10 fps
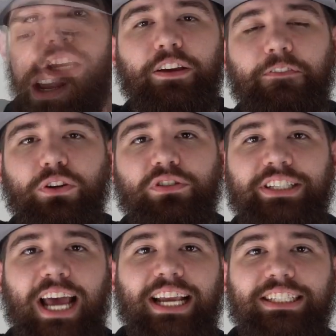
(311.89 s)
It feels
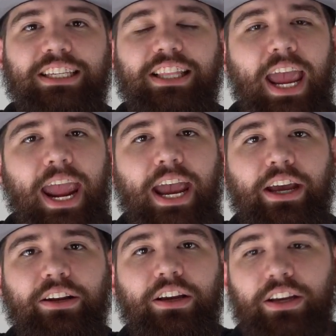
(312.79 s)
nice in the
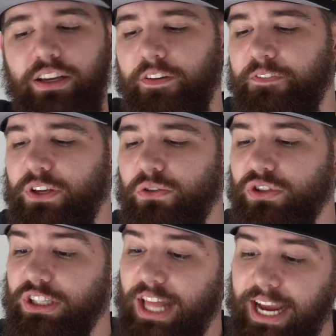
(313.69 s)
hand, it
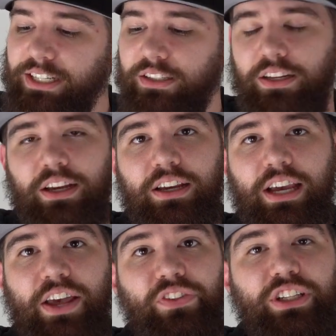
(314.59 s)
feels light.
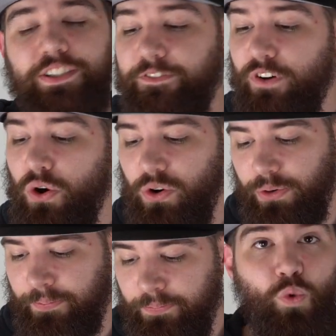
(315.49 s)
And this
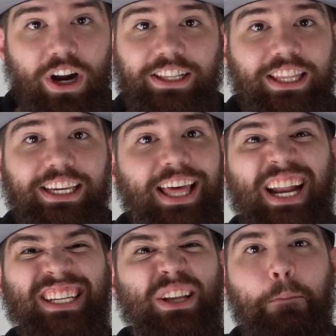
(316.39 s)
phone, one thing
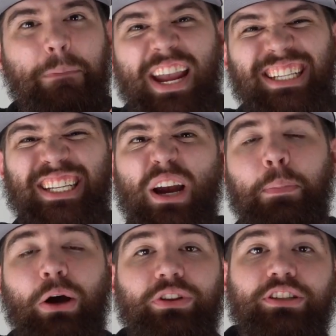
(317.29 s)
that is amazing
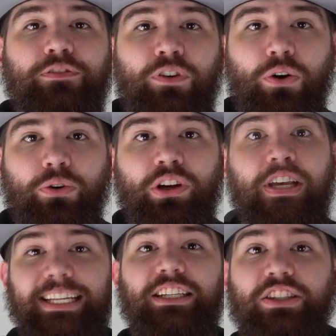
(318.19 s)
about this phone,
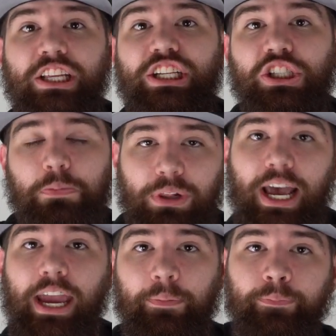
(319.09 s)
it is the
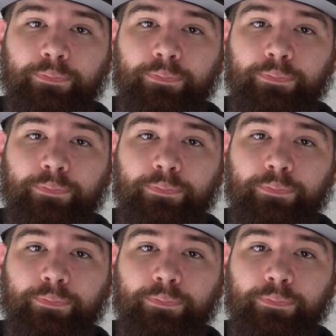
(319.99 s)
display.